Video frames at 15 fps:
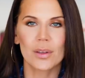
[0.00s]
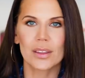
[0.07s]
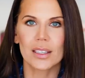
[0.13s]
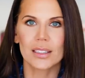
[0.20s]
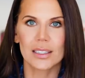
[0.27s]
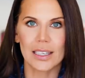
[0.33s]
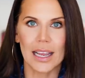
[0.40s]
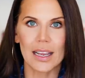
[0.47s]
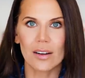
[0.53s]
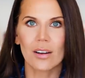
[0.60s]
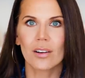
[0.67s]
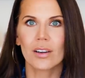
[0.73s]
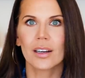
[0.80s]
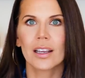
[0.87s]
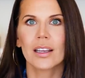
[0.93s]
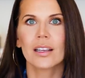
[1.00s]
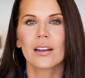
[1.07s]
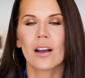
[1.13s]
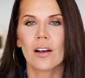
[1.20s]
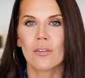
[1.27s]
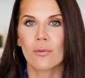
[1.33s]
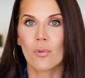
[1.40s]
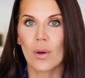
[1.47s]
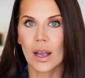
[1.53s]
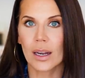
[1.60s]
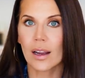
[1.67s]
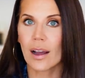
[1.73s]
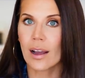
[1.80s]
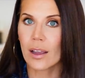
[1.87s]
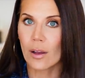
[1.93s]
with the date on it of when
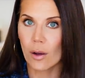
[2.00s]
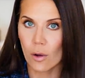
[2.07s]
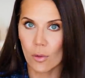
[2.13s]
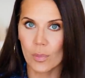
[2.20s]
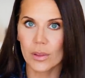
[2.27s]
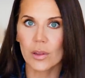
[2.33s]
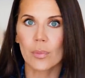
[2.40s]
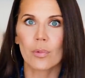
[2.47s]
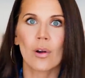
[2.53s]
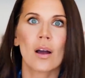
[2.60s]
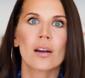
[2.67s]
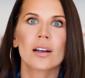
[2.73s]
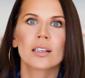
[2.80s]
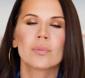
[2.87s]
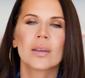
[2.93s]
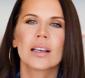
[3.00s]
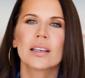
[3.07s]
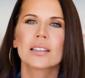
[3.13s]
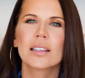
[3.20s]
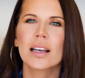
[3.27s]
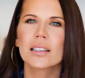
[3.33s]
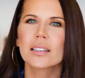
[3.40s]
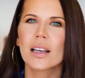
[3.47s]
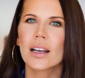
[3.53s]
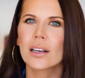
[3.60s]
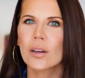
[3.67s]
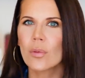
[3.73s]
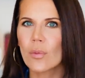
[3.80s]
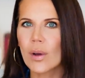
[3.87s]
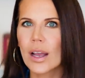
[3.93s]
I open the product, because that's kind
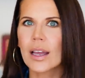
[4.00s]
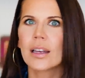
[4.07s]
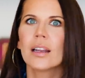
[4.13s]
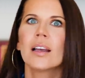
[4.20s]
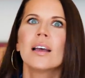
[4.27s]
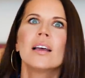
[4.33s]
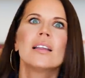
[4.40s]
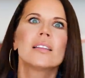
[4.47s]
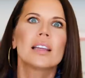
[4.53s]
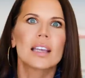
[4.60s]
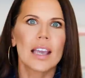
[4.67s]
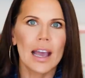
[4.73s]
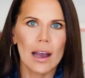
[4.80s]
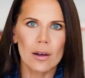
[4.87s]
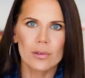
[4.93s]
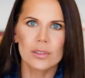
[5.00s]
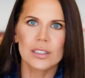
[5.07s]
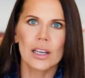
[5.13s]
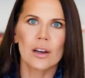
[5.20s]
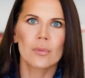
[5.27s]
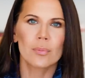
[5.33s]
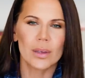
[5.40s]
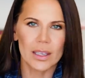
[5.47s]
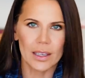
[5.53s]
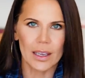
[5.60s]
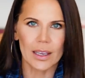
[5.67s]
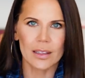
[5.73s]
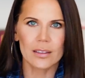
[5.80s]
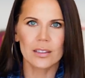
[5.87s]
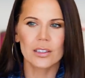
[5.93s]
of when the countdown
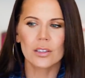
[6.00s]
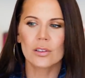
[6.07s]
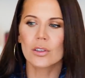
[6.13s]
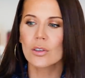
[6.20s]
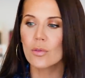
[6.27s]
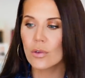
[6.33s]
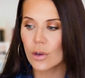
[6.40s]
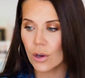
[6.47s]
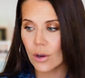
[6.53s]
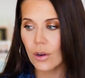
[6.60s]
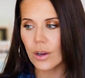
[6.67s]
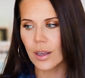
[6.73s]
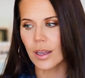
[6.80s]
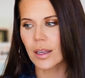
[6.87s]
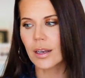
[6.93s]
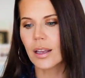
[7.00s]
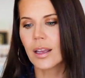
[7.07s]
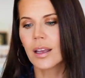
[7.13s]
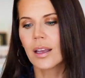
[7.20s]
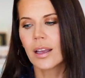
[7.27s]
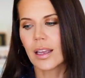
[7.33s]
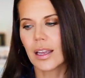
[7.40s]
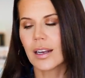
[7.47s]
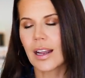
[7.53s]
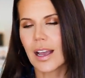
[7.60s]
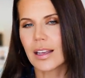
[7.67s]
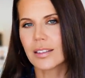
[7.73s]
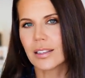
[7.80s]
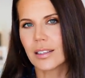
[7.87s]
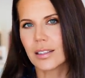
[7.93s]
begins. So you could, in
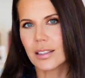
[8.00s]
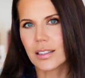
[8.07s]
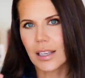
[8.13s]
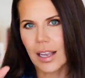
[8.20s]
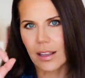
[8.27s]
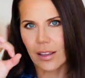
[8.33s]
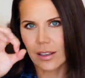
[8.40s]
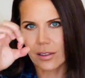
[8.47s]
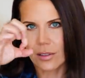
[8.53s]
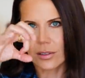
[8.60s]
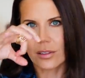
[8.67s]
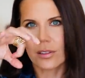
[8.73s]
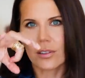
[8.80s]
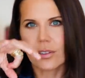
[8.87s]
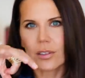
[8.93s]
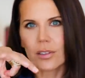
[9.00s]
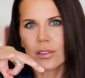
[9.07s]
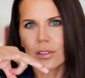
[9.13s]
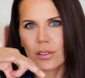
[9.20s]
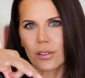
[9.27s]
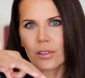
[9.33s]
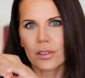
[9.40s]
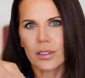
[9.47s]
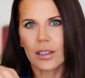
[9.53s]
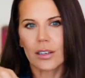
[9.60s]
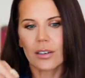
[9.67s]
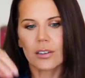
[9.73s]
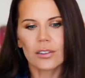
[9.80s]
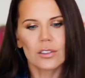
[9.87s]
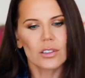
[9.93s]
essence, take like those little circle
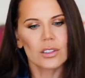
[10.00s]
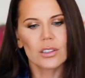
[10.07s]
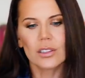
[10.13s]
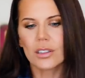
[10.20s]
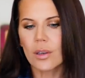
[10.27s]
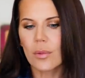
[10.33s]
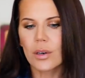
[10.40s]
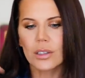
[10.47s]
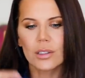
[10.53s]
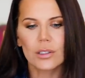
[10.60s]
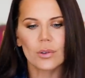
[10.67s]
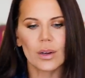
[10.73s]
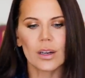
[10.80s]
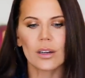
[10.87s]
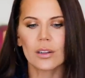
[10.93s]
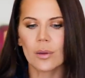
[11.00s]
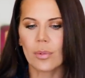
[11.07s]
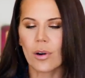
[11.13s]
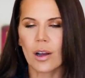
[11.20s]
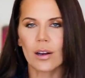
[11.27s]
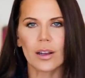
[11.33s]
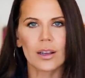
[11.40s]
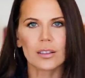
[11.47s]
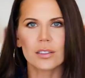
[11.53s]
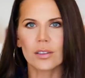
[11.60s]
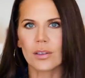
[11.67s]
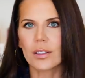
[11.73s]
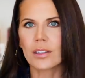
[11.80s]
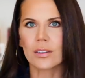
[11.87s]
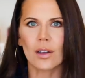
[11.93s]
stickers just somewhere discreet on the product.
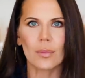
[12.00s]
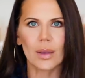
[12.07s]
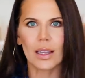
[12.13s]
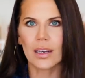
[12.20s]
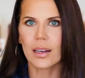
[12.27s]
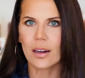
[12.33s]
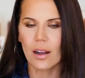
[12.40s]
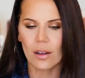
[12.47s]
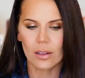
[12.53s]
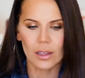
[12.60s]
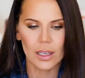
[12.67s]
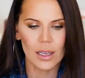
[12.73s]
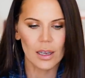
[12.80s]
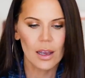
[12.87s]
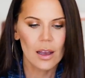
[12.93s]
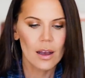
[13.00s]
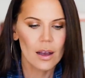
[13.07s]
So it's not making it ugly.